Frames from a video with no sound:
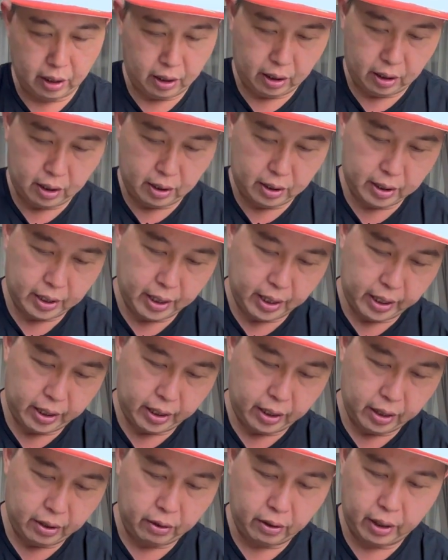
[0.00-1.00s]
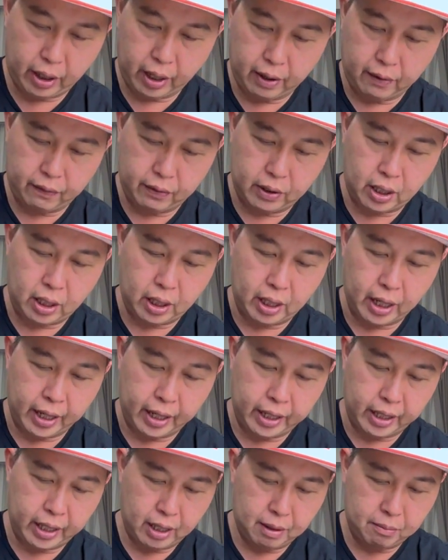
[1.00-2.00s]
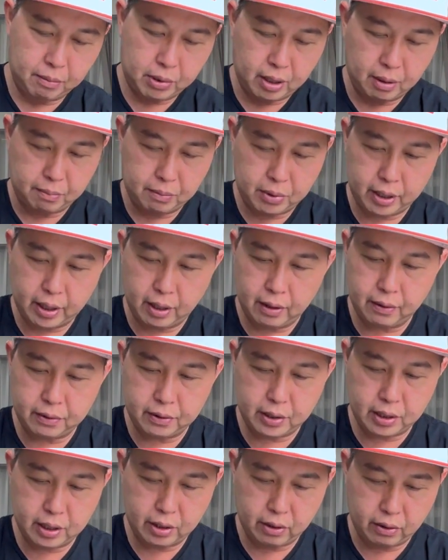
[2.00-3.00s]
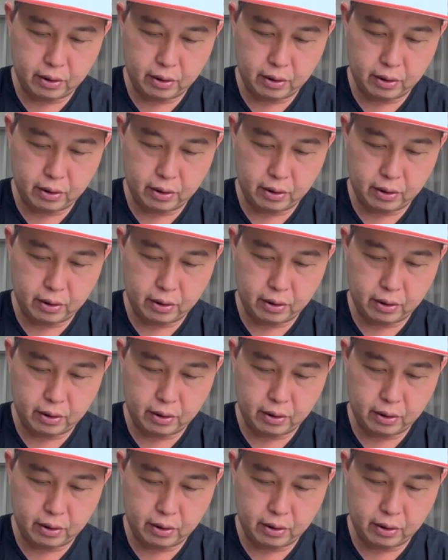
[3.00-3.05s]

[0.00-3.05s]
inside here you have the IEMs themselves.